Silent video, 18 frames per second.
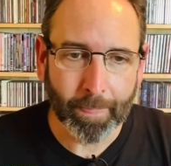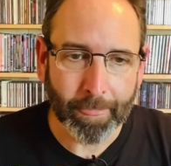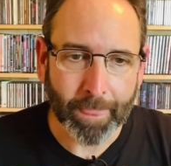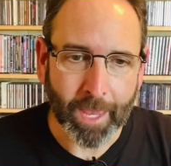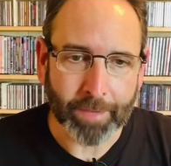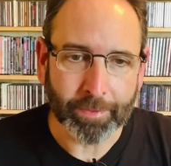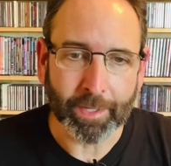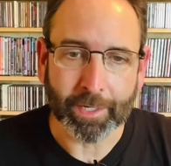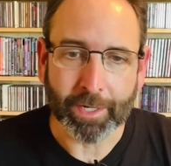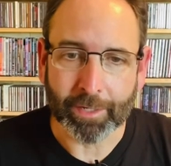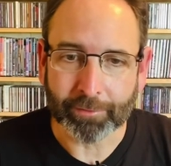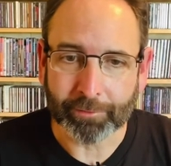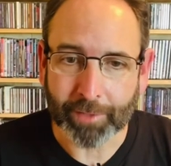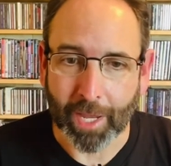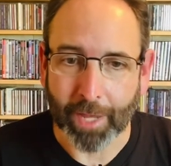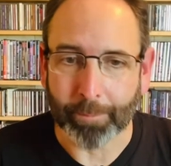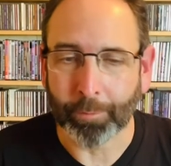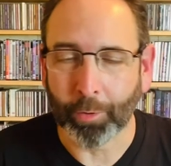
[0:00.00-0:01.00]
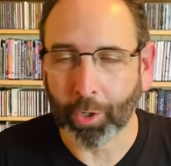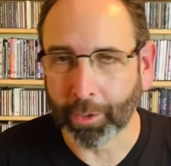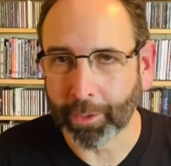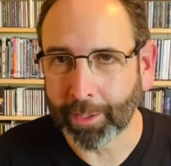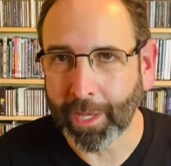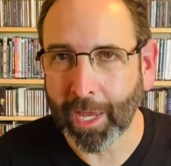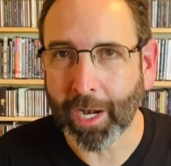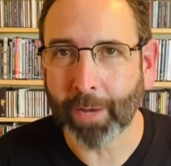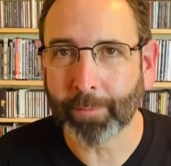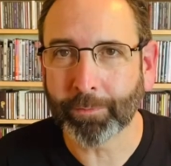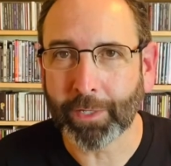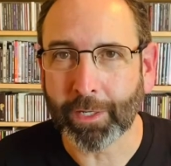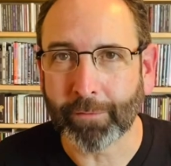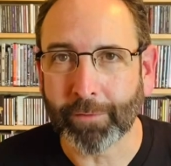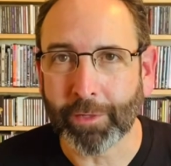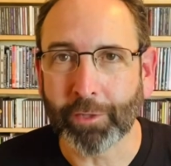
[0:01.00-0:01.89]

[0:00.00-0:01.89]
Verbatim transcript: And like I said, part of that MTV